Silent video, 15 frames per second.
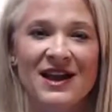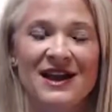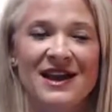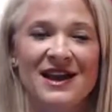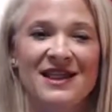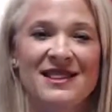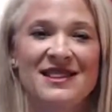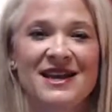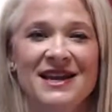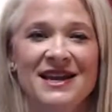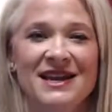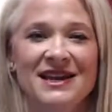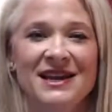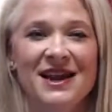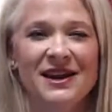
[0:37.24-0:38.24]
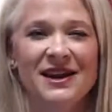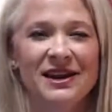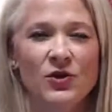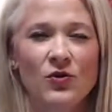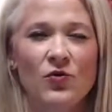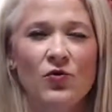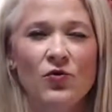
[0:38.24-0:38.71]
and then kind of
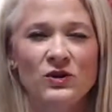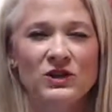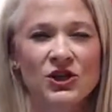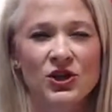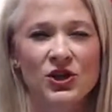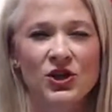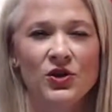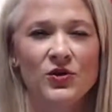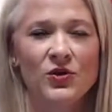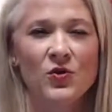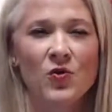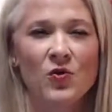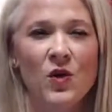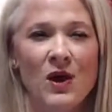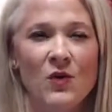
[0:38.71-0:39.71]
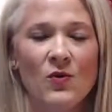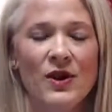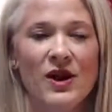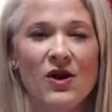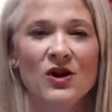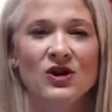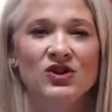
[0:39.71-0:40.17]
get to you what we
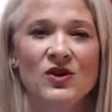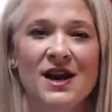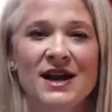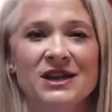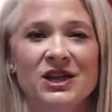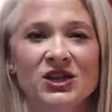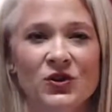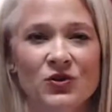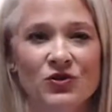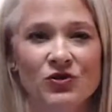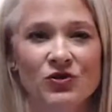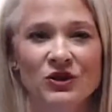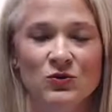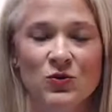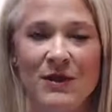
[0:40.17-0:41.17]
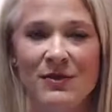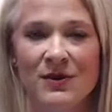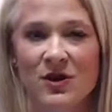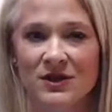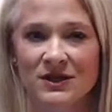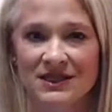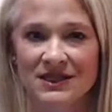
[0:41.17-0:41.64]
are trying to do through this
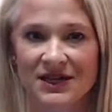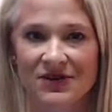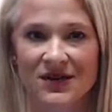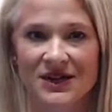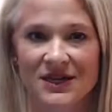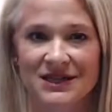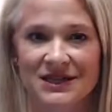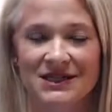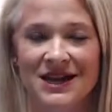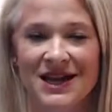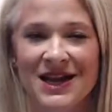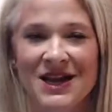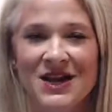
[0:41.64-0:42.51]
webinar series.